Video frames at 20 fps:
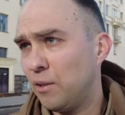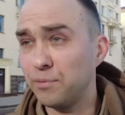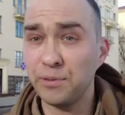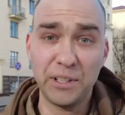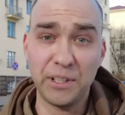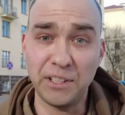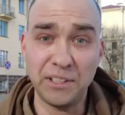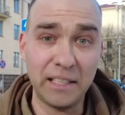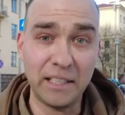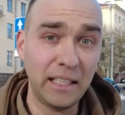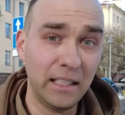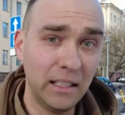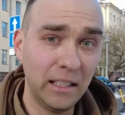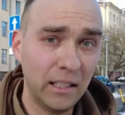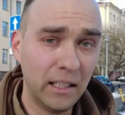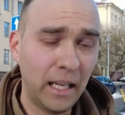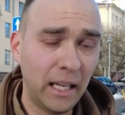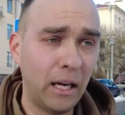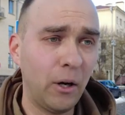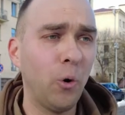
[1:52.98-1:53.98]
frisking,
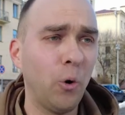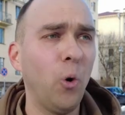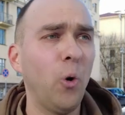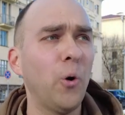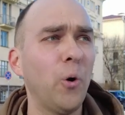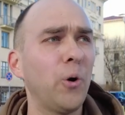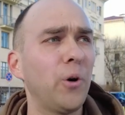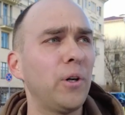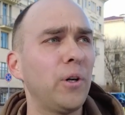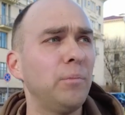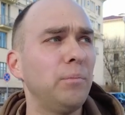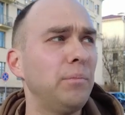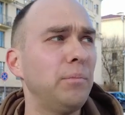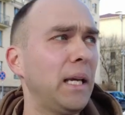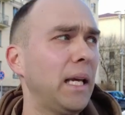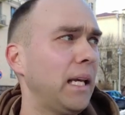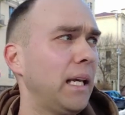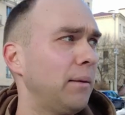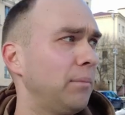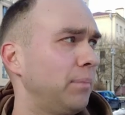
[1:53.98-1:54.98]
or
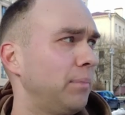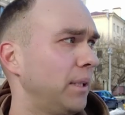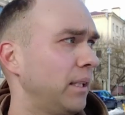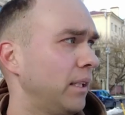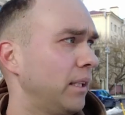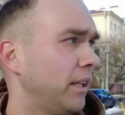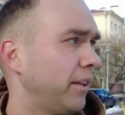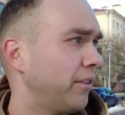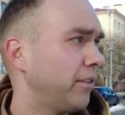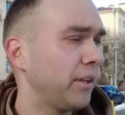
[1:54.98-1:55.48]
maybe